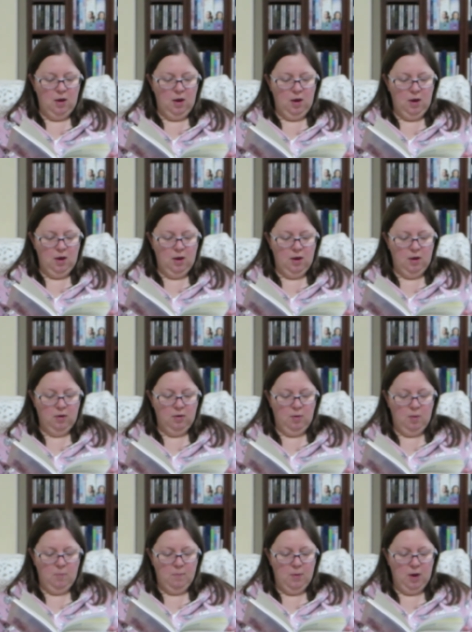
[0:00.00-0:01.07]
And
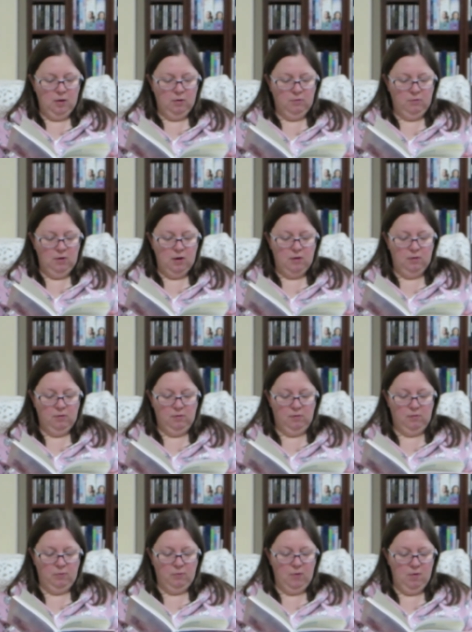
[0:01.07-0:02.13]
Max said it's
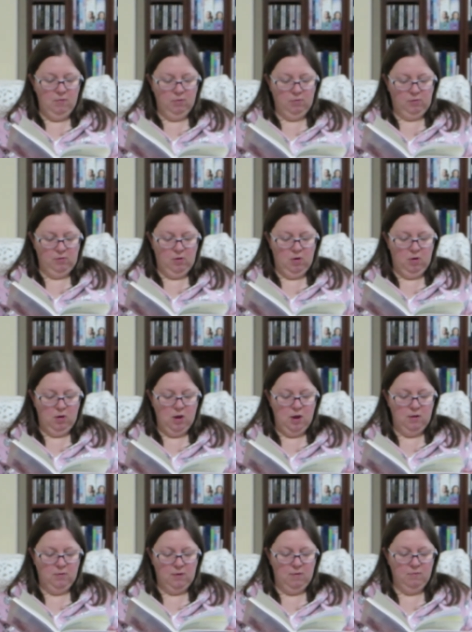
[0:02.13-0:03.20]
his favorite song
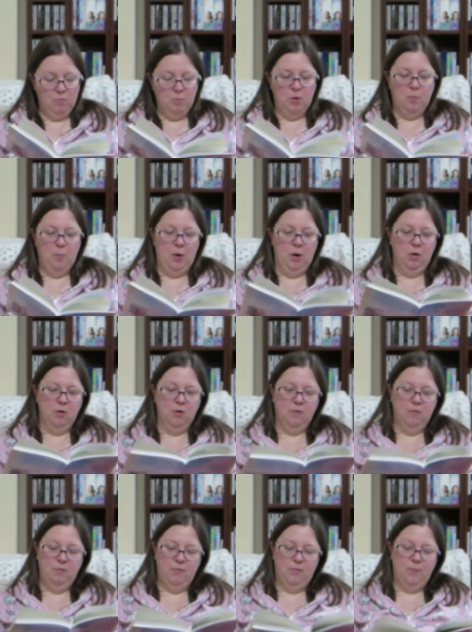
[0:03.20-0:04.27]
he's ever been a part of.